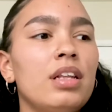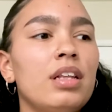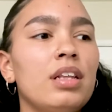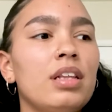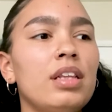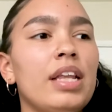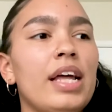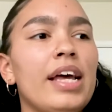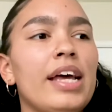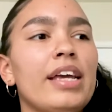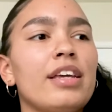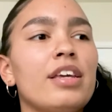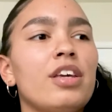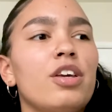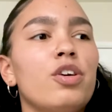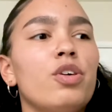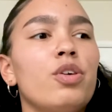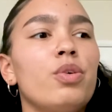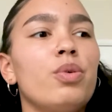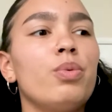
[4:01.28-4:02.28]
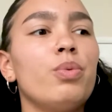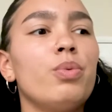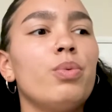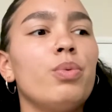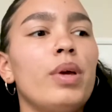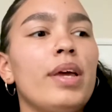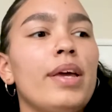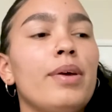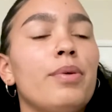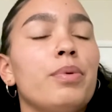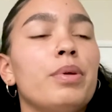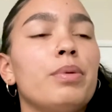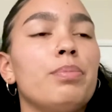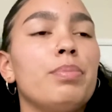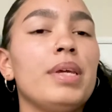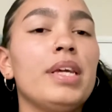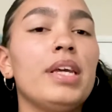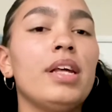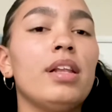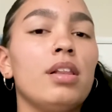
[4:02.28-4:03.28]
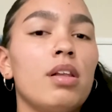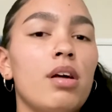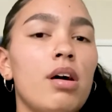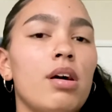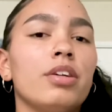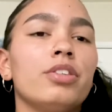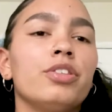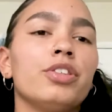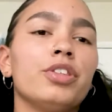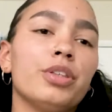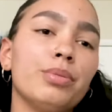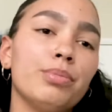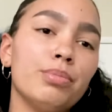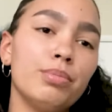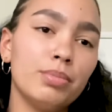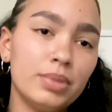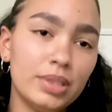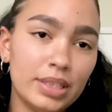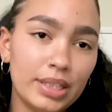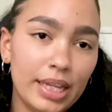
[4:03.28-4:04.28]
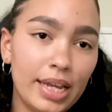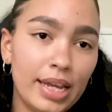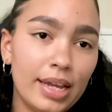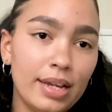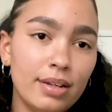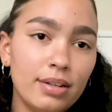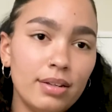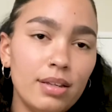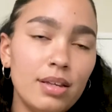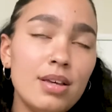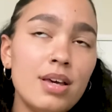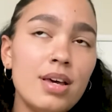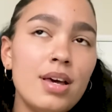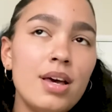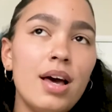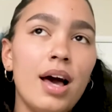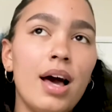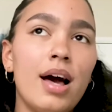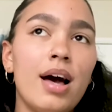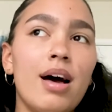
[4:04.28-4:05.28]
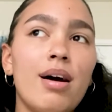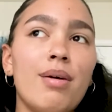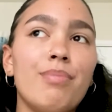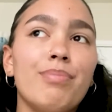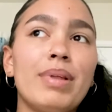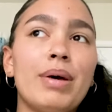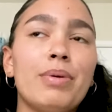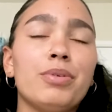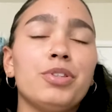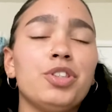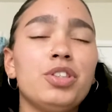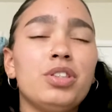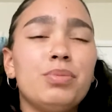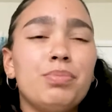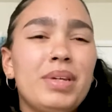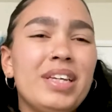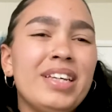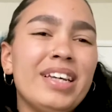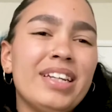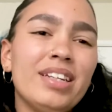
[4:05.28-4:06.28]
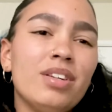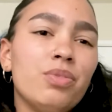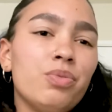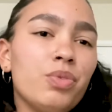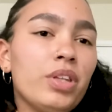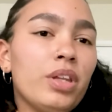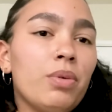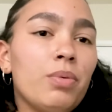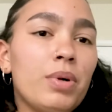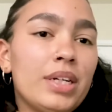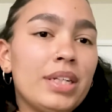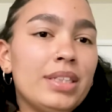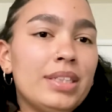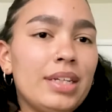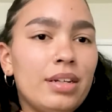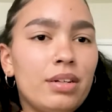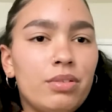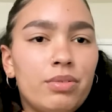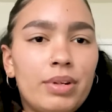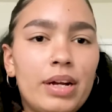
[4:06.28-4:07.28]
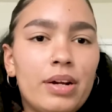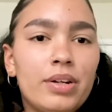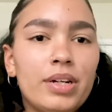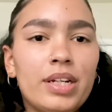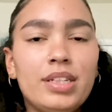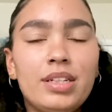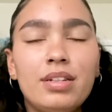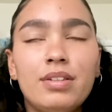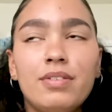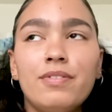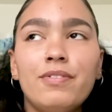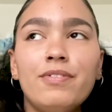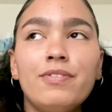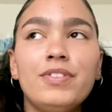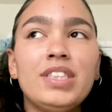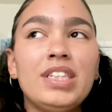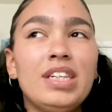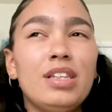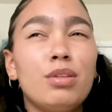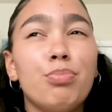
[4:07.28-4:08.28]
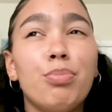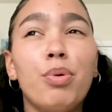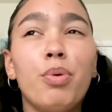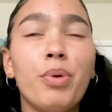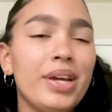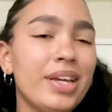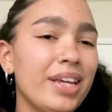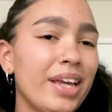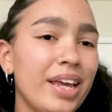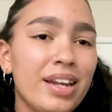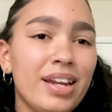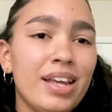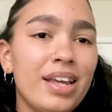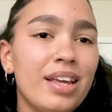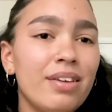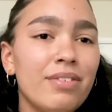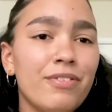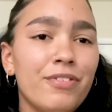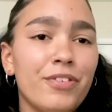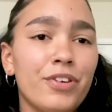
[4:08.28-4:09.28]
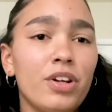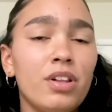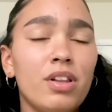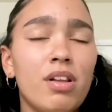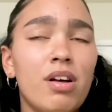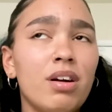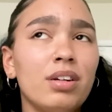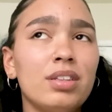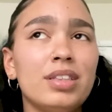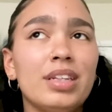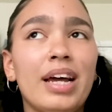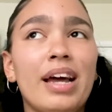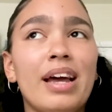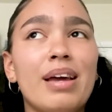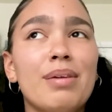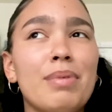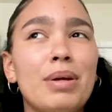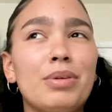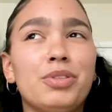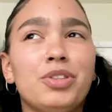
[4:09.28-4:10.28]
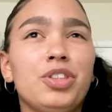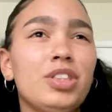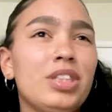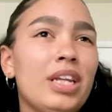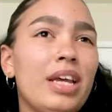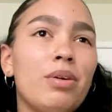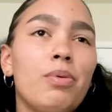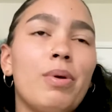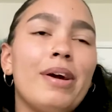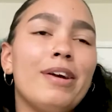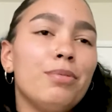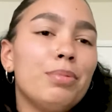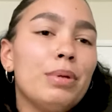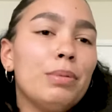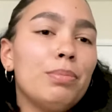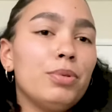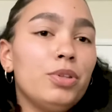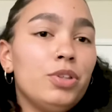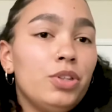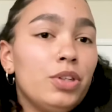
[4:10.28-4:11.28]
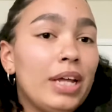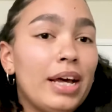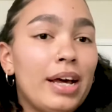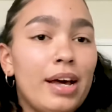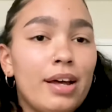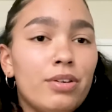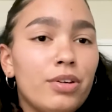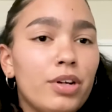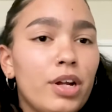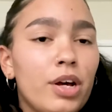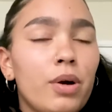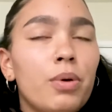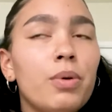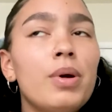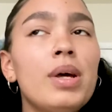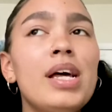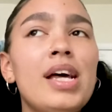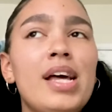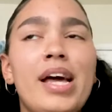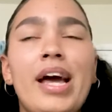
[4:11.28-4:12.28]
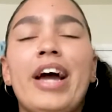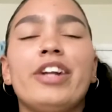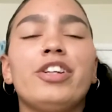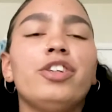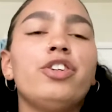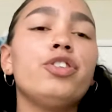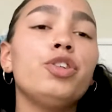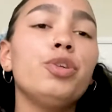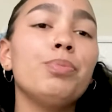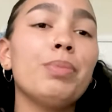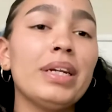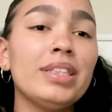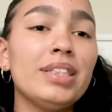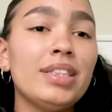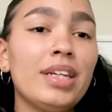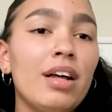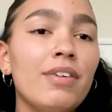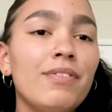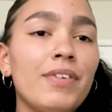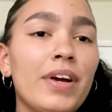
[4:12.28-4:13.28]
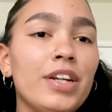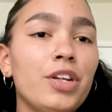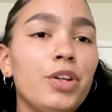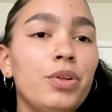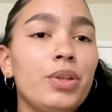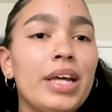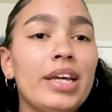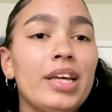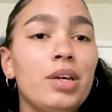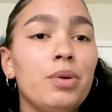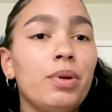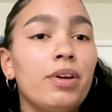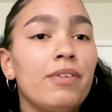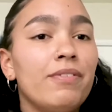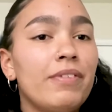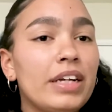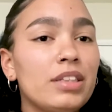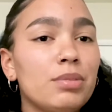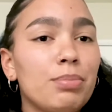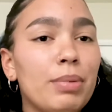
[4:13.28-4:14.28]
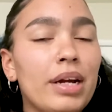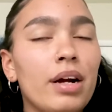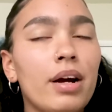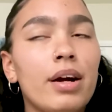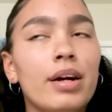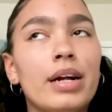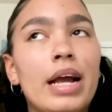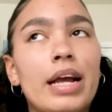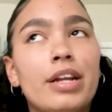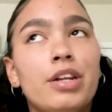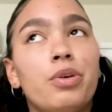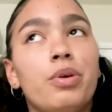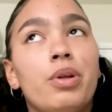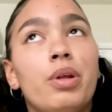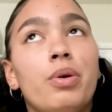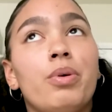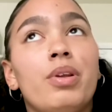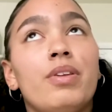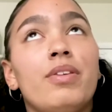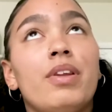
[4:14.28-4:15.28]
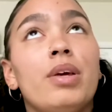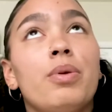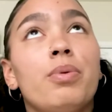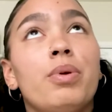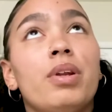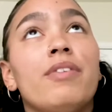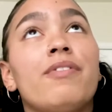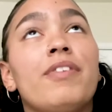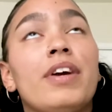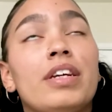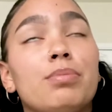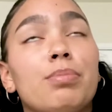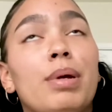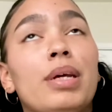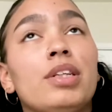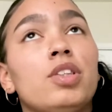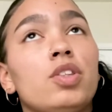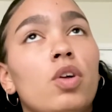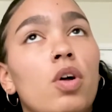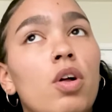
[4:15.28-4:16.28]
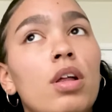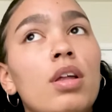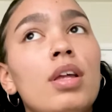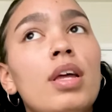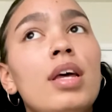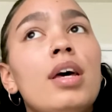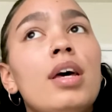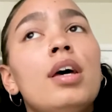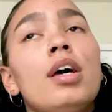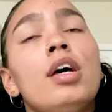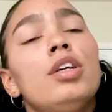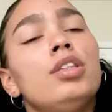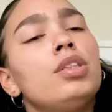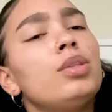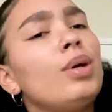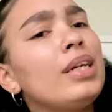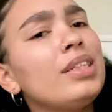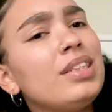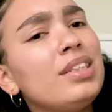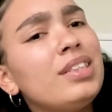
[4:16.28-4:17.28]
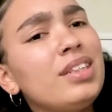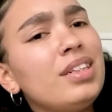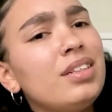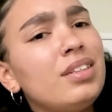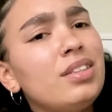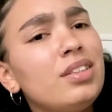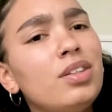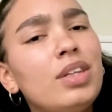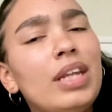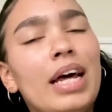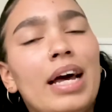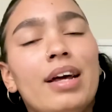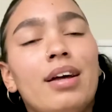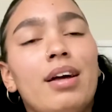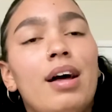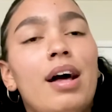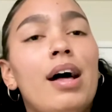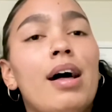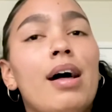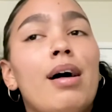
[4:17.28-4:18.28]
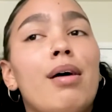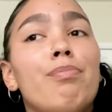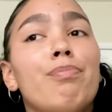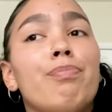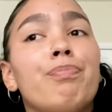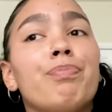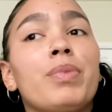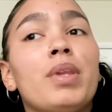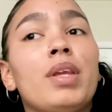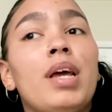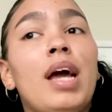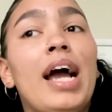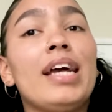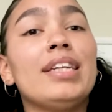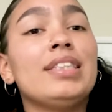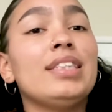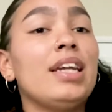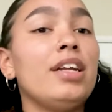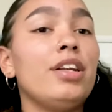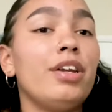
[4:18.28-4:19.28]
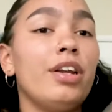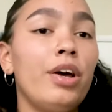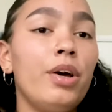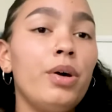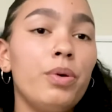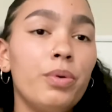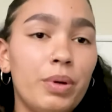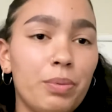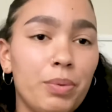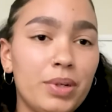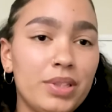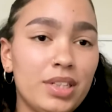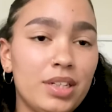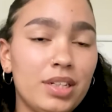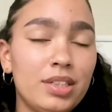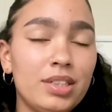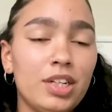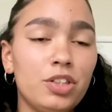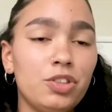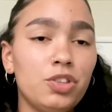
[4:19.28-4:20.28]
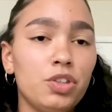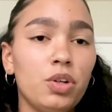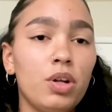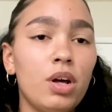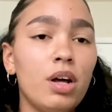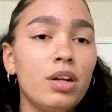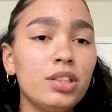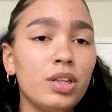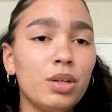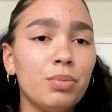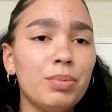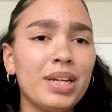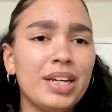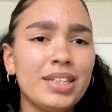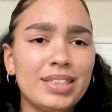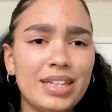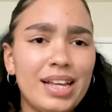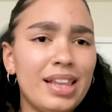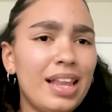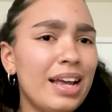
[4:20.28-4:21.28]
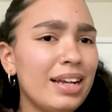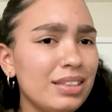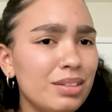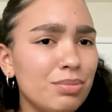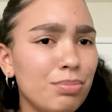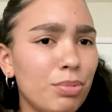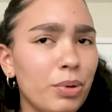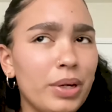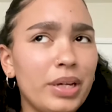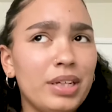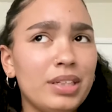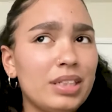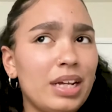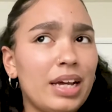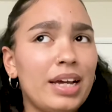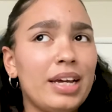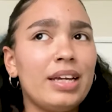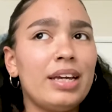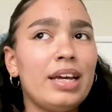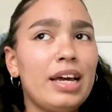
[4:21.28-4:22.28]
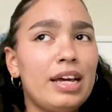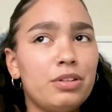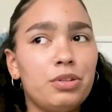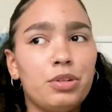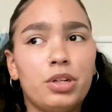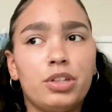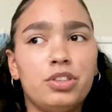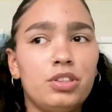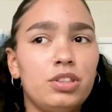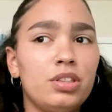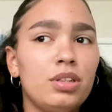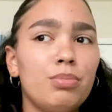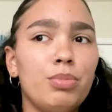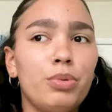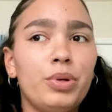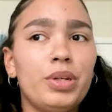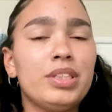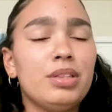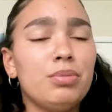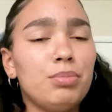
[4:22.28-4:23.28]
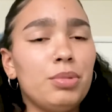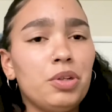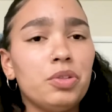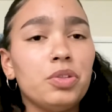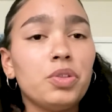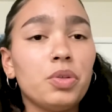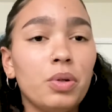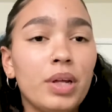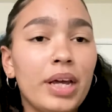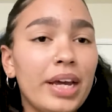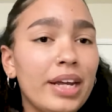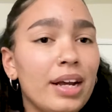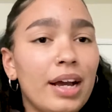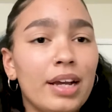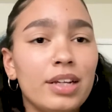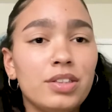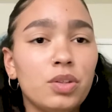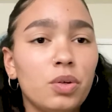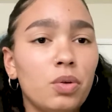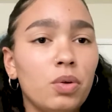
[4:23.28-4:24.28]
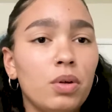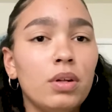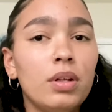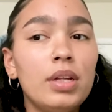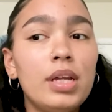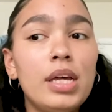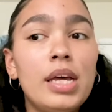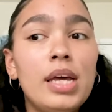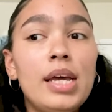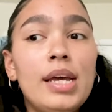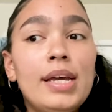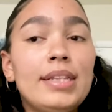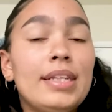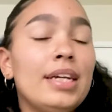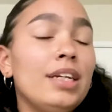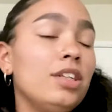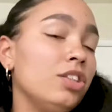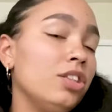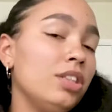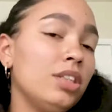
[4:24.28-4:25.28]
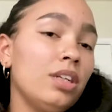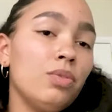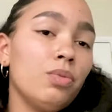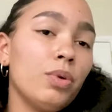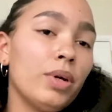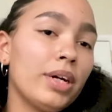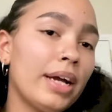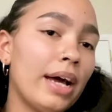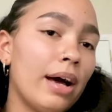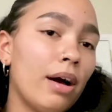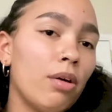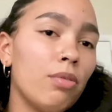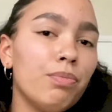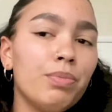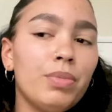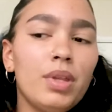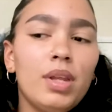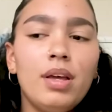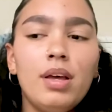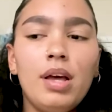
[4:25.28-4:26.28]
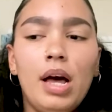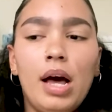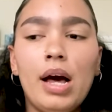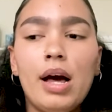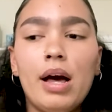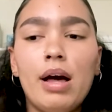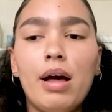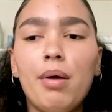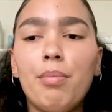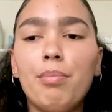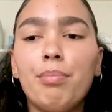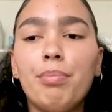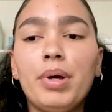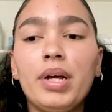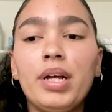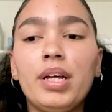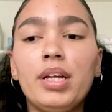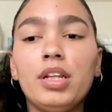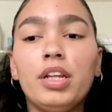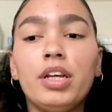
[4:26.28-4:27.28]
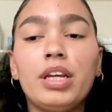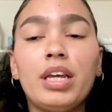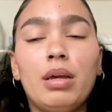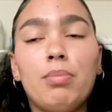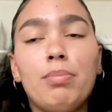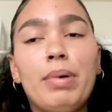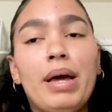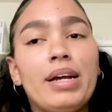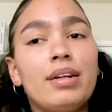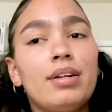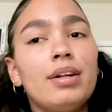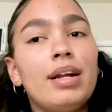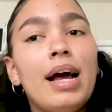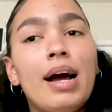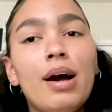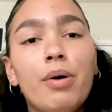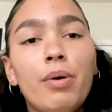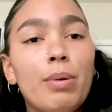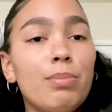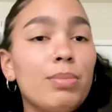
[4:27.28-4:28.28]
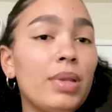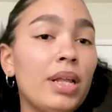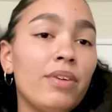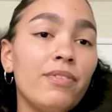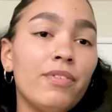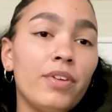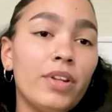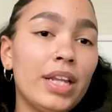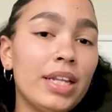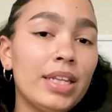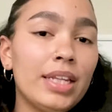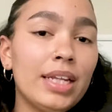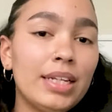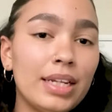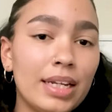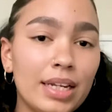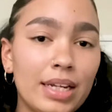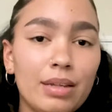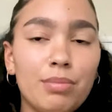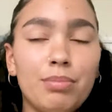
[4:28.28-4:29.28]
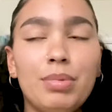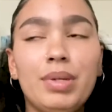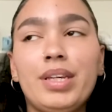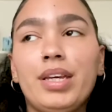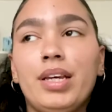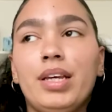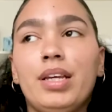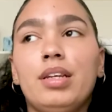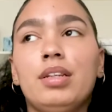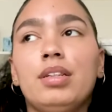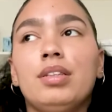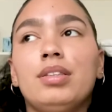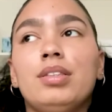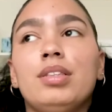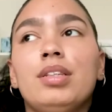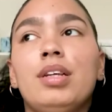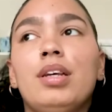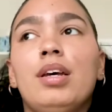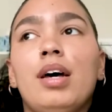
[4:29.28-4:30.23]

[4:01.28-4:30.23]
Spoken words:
like it would be a long-term thing. That was just me. I didn't really want to date around. I didn't see the point in it for a long time. I was just like, why do people do that? I don't know. I just knew myself. I knew that it would affect my heart. I knew that it would affect my soul. So I just didn't do that. I say no, it wasn't intentional also because I liked boys. I had crushes on boys in middle school and high school. They just didn't work out. But looking back now, I'm thankful that they didn't, because